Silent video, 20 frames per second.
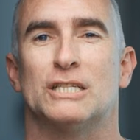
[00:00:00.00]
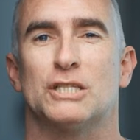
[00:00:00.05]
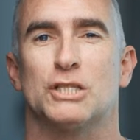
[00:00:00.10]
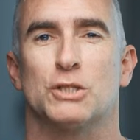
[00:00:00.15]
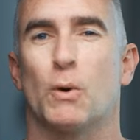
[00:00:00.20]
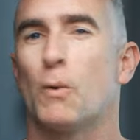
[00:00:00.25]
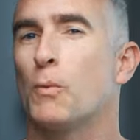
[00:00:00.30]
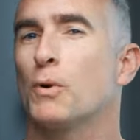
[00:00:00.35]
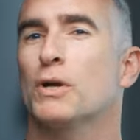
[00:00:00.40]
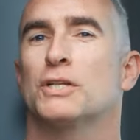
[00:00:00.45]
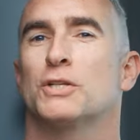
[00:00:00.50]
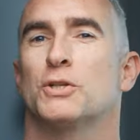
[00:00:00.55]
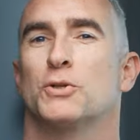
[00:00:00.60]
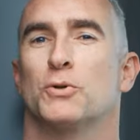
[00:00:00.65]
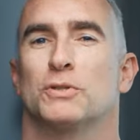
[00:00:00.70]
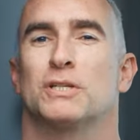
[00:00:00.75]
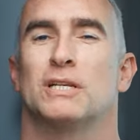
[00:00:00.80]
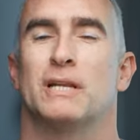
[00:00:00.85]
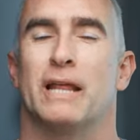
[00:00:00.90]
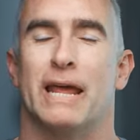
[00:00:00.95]
So I wanted to
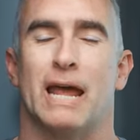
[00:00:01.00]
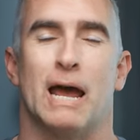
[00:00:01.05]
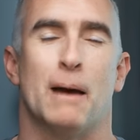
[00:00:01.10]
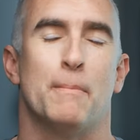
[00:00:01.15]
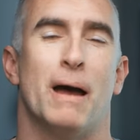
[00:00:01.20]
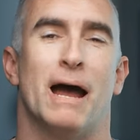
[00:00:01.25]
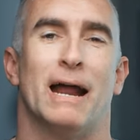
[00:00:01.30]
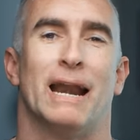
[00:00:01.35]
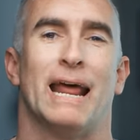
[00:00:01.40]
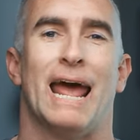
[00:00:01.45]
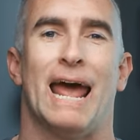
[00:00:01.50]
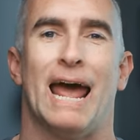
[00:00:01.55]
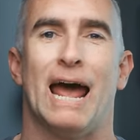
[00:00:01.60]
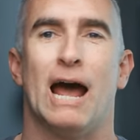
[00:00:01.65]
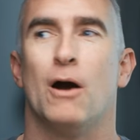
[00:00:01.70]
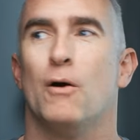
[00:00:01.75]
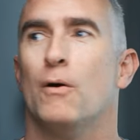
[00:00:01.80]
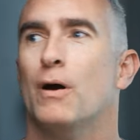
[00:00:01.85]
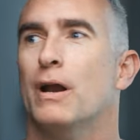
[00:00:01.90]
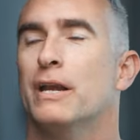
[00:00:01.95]
talk today about
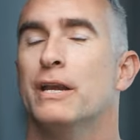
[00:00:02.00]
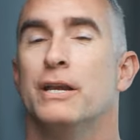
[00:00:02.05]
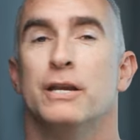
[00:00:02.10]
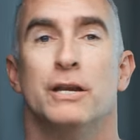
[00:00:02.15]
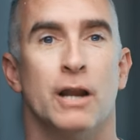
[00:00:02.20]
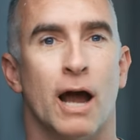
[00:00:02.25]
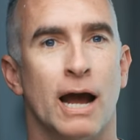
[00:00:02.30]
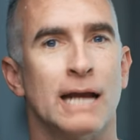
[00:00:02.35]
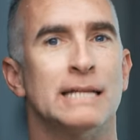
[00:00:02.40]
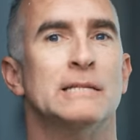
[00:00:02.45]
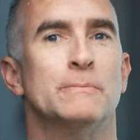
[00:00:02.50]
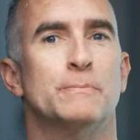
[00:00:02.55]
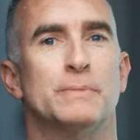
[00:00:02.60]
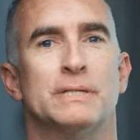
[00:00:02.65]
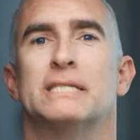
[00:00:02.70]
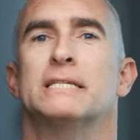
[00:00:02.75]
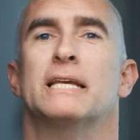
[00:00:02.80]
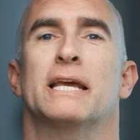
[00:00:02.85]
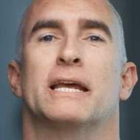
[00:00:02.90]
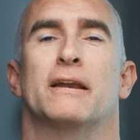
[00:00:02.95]
how
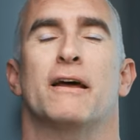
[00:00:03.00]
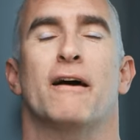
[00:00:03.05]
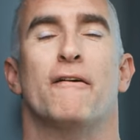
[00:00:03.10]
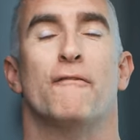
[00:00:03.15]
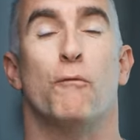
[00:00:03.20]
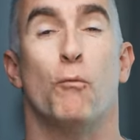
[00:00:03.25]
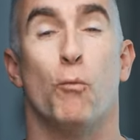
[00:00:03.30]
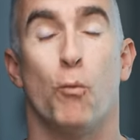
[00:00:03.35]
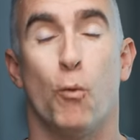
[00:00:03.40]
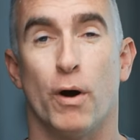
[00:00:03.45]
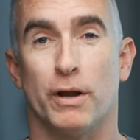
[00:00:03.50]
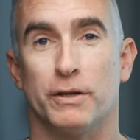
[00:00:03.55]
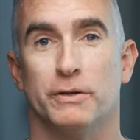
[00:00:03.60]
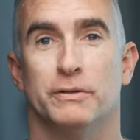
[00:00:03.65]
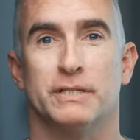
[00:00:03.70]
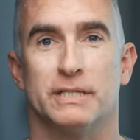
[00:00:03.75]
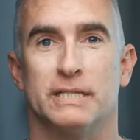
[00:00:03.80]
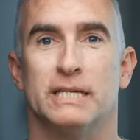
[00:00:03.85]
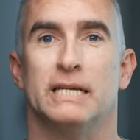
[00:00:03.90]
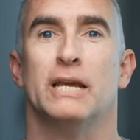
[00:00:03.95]
90% of what
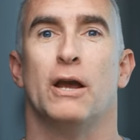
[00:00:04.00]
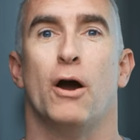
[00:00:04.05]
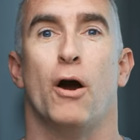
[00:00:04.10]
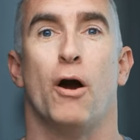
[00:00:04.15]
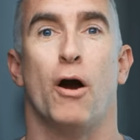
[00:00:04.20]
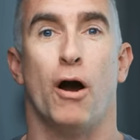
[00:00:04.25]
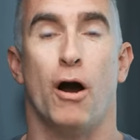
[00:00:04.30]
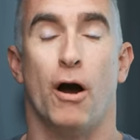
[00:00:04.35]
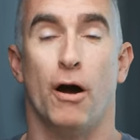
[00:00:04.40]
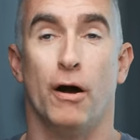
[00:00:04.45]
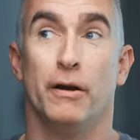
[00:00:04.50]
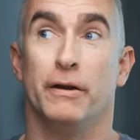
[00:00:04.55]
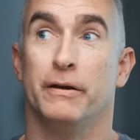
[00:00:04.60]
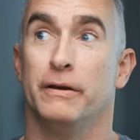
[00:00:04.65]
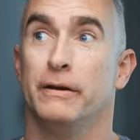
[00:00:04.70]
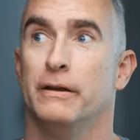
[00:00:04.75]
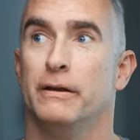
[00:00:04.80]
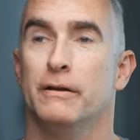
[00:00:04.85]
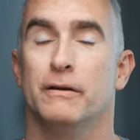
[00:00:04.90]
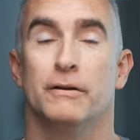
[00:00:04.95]
you see
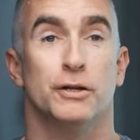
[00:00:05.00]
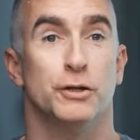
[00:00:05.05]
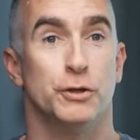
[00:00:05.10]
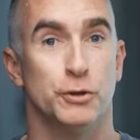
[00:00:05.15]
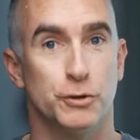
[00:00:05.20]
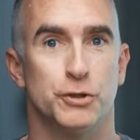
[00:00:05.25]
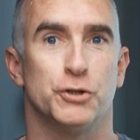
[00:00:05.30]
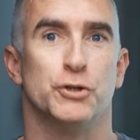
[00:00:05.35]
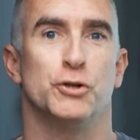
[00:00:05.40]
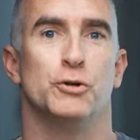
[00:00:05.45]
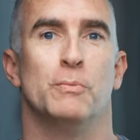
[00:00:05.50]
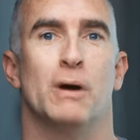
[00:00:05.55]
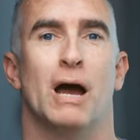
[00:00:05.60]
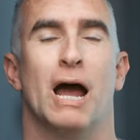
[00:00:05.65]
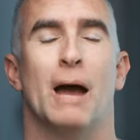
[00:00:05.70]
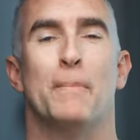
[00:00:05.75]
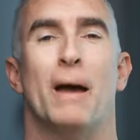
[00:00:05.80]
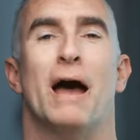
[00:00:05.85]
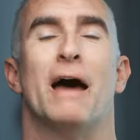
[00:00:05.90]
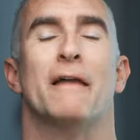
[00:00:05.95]
on YouTube
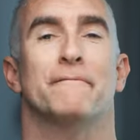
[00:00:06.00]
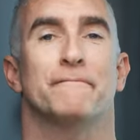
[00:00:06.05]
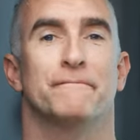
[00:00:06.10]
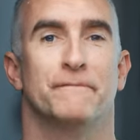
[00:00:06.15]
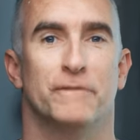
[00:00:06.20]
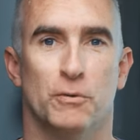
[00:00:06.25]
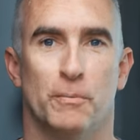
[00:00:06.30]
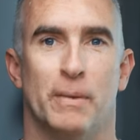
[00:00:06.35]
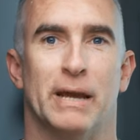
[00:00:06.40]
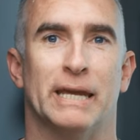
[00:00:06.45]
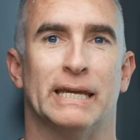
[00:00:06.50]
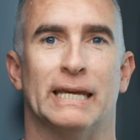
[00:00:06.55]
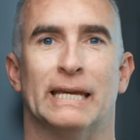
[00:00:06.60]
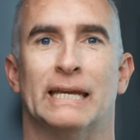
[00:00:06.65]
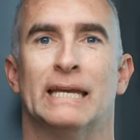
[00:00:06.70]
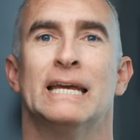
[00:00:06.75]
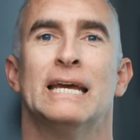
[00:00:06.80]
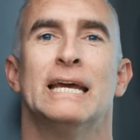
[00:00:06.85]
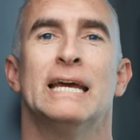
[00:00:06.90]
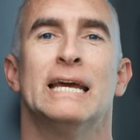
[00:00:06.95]
about
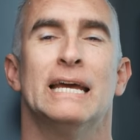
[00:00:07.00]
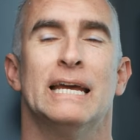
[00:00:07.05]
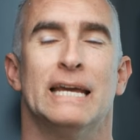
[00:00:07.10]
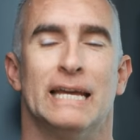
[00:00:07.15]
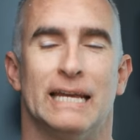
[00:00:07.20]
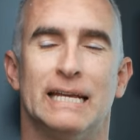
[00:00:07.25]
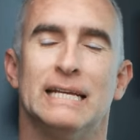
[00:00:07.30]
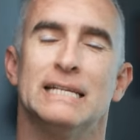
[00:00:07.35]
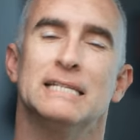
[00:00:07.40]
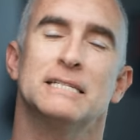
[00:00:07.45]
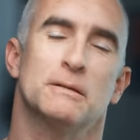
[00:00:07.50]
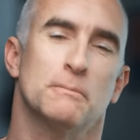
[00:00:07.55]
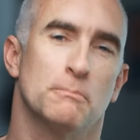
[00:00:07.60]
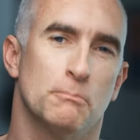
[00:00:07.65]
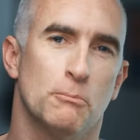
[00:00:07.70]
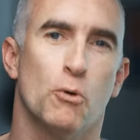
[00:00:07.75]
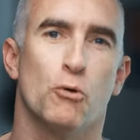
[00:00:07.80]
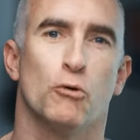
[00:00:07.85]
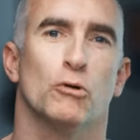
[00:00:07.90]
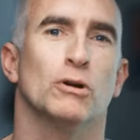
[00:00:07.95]
filmmaking is
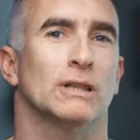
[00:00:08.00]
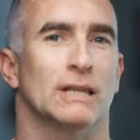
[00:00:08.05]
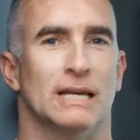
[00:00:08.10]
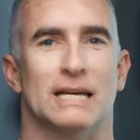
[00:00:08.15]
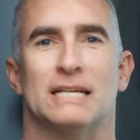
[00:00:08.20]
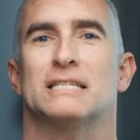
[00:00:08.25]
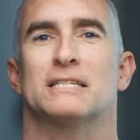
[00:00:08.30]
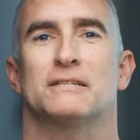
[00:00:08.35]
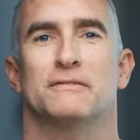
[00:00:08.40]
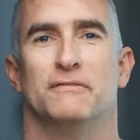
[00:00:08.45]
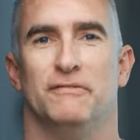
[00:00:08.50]
more or less